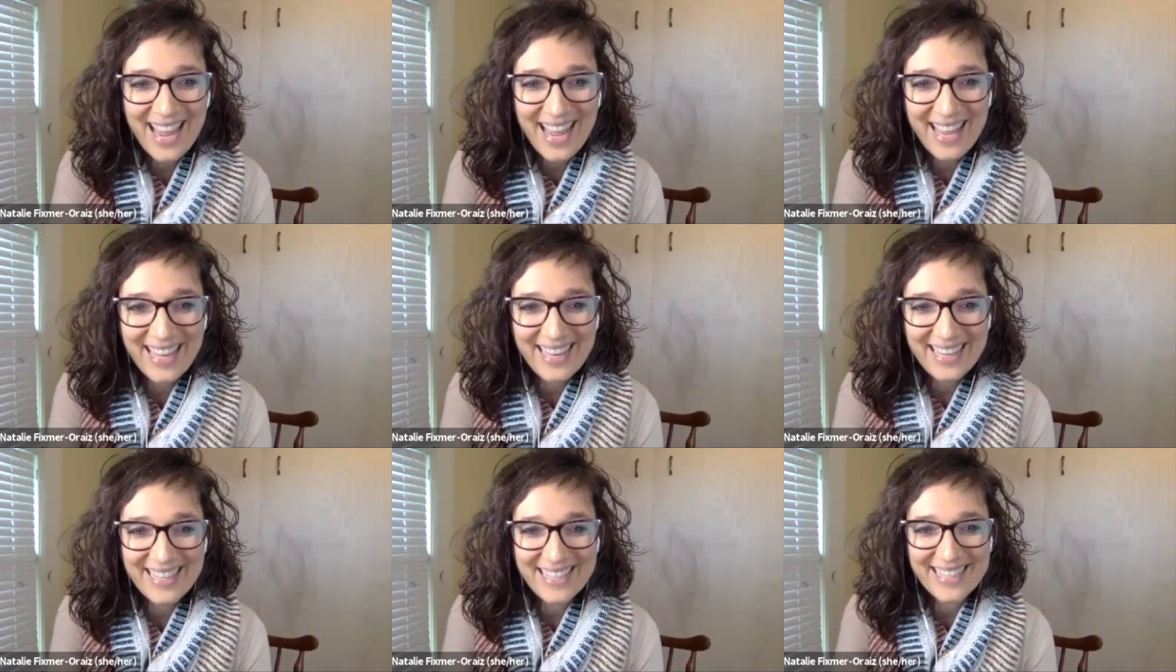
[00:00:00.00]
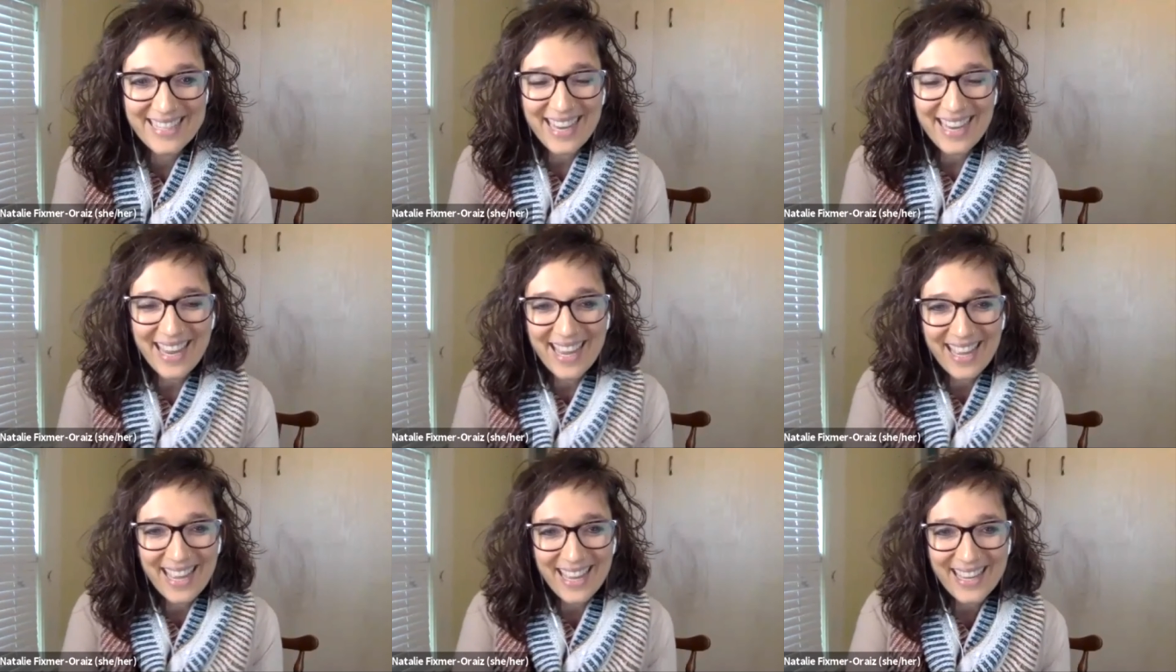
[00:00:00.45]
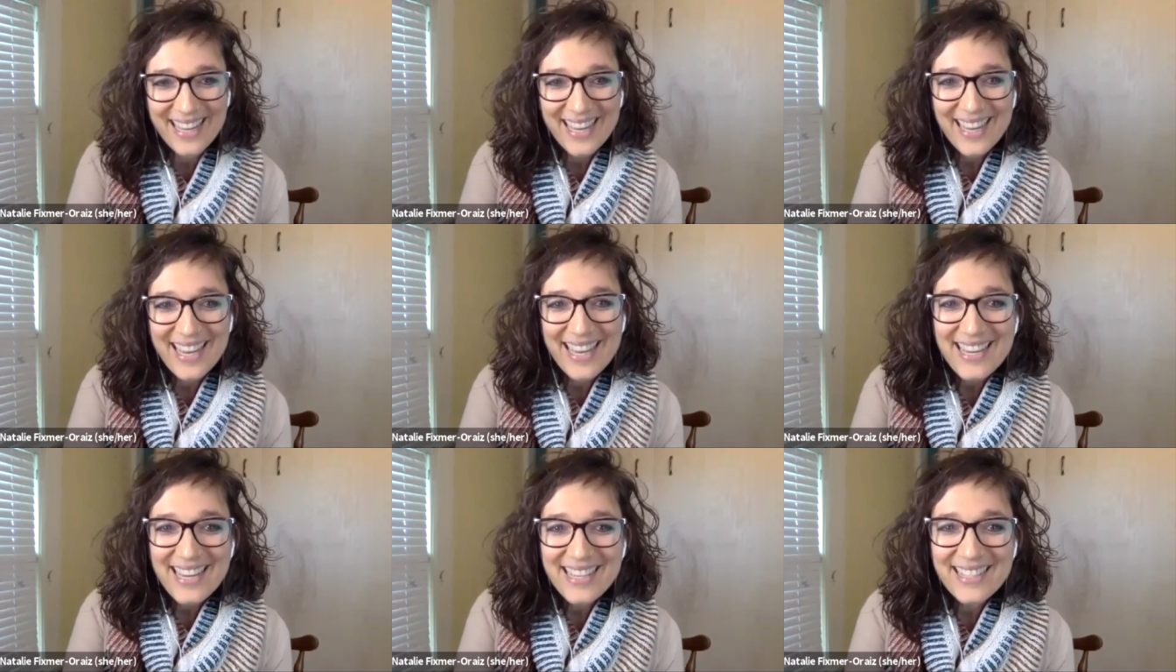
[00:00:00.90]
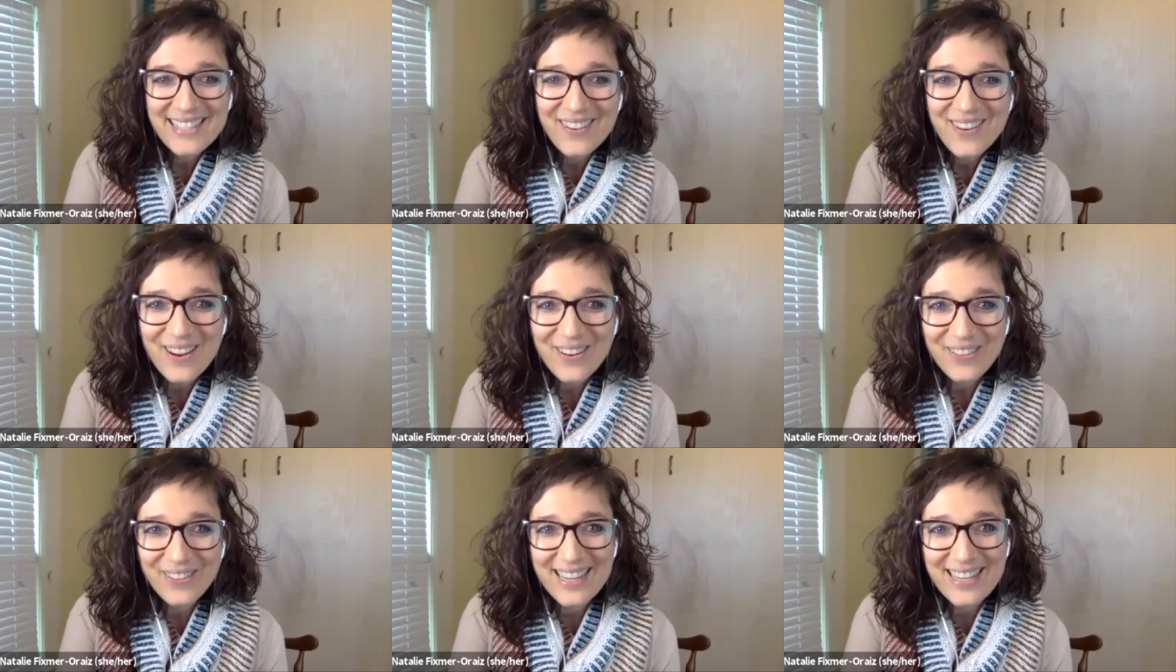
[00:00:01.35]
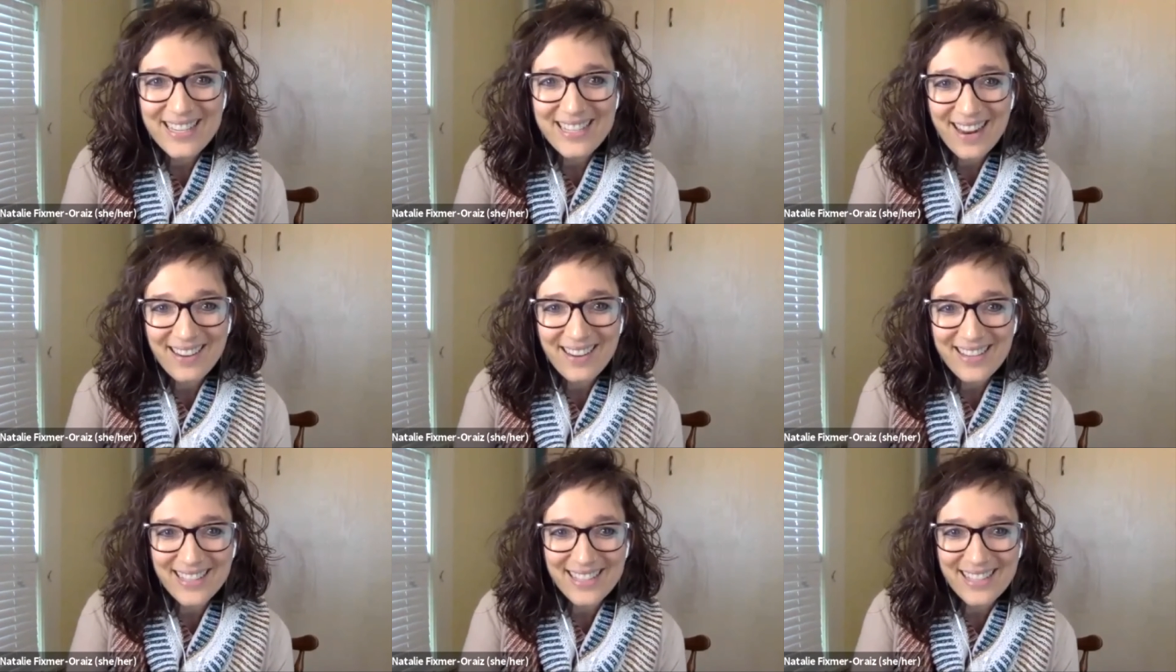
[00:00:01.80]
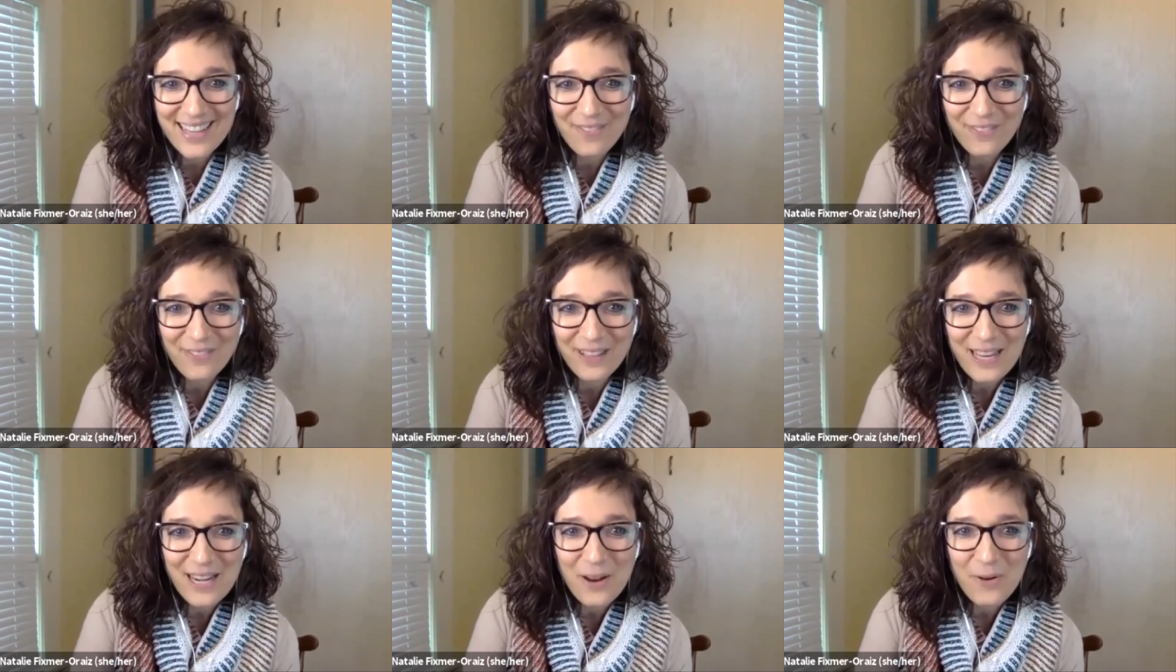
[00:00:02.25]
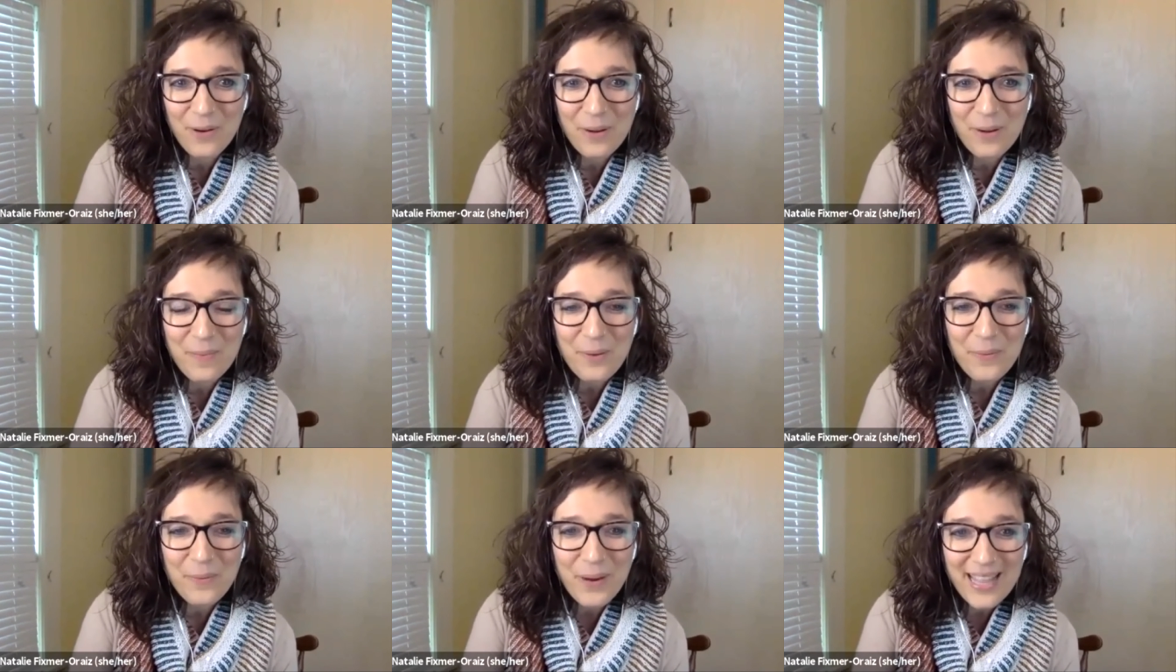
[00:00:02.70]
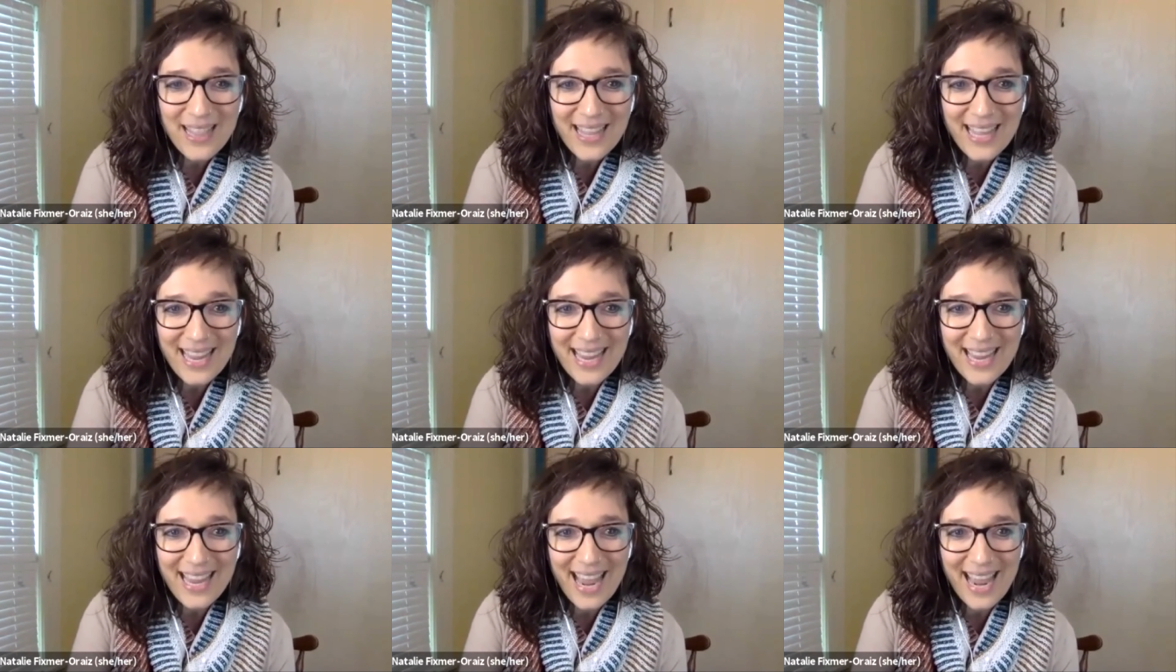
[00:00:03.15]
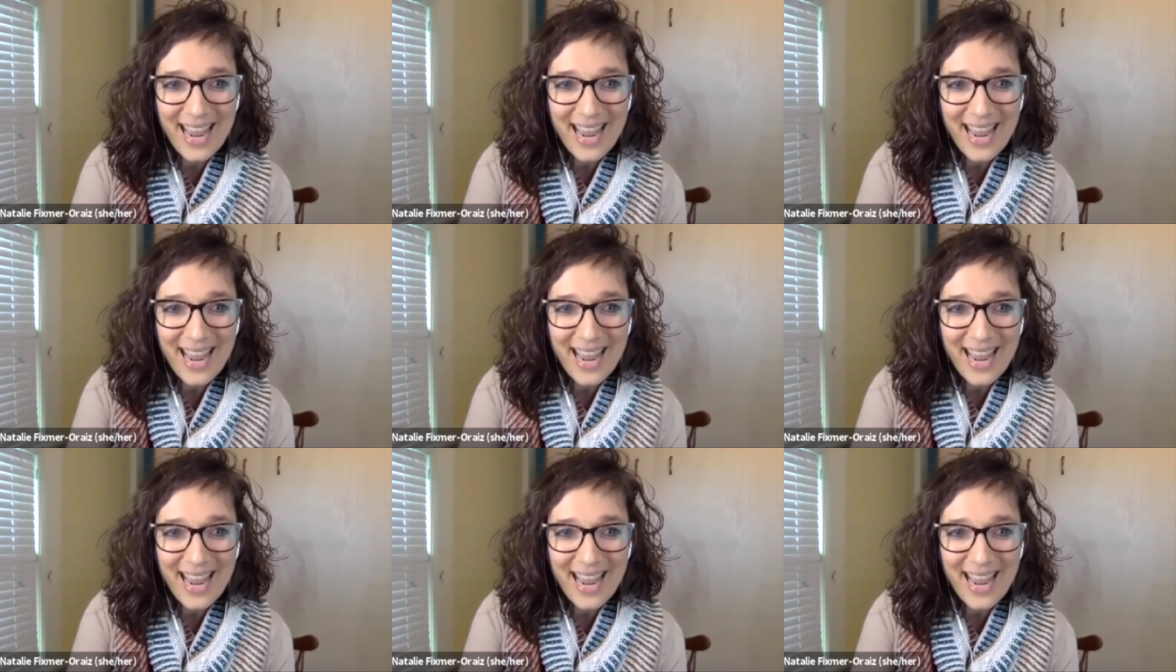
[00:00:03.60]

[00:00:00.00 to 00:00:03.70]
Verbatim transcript: And uh, so I reached out to see if Lina would be willing.